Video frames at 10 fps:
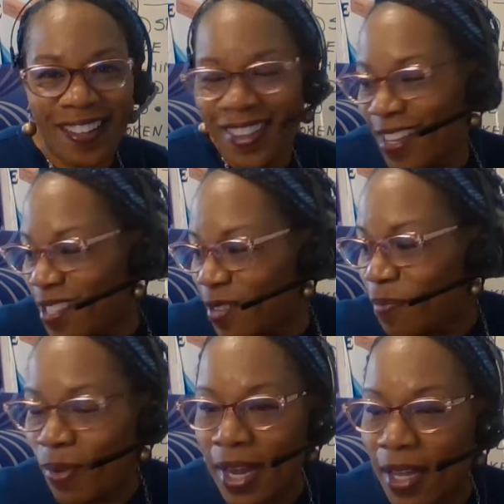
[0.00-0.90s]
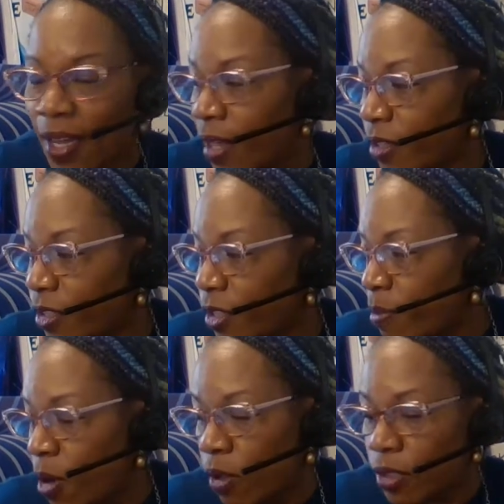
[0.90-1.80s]
Lots of bright colors. The
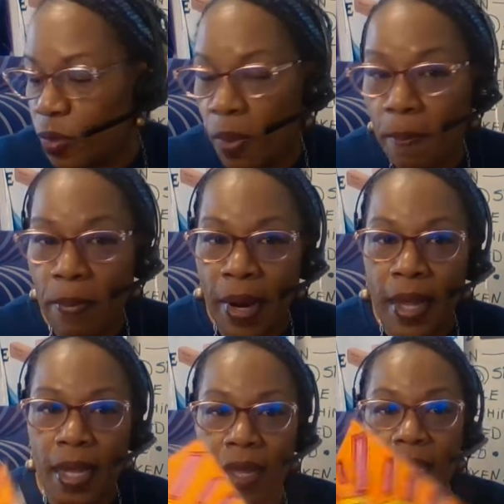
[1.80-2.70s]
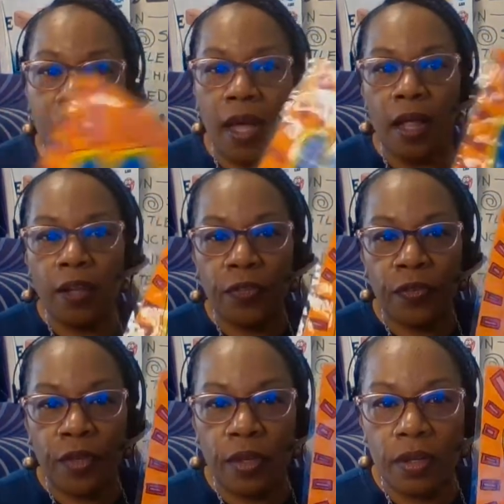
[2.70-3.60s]
molas were bright and
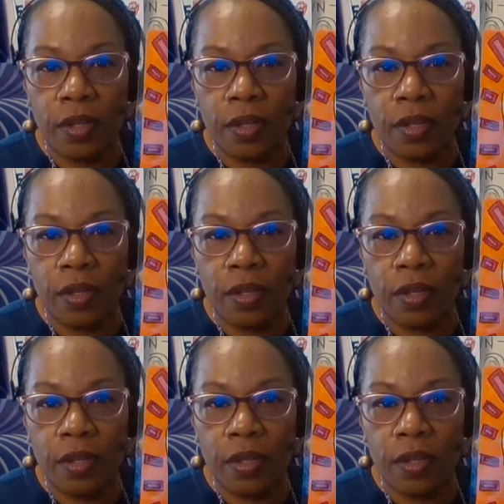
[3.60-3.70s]
colorful.